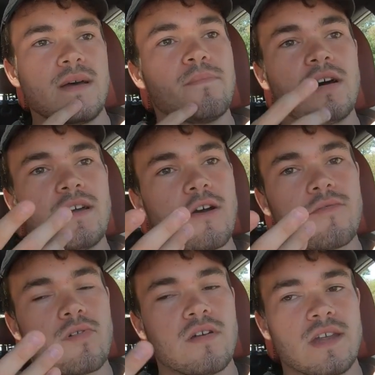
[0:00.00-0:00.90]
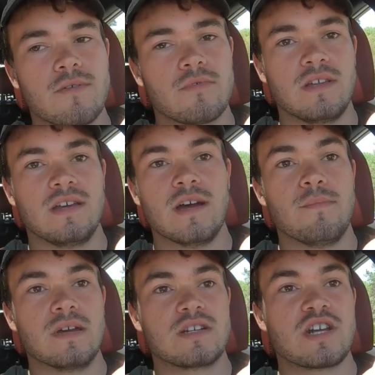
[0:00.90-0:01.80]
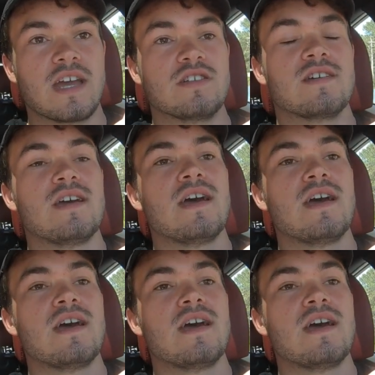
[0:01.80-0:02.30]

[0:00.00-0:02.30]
but overall not really a big change.